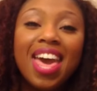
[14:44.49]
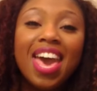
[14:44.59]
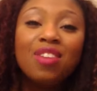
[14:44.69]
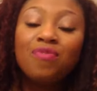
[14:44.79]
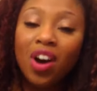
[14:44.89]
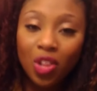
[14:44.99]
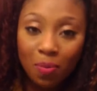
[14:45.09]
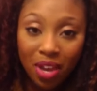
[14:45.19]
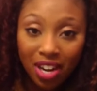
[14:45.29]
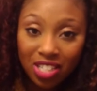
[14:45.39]
And follow
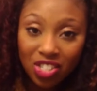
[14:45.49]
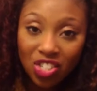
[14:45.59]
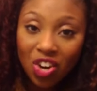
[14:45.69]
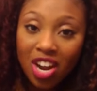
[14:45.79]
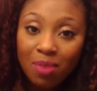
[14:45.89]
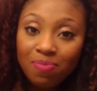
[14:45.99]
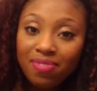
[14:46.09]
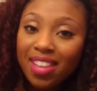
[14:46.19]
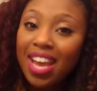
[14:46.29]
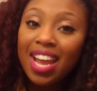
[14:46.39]
me on Instagram
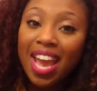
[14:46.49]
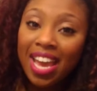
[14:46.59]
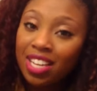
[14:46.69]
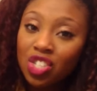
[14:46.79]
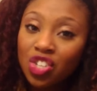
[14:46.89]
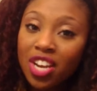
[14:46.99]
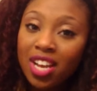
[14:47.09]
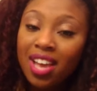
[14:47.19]
at Andrea,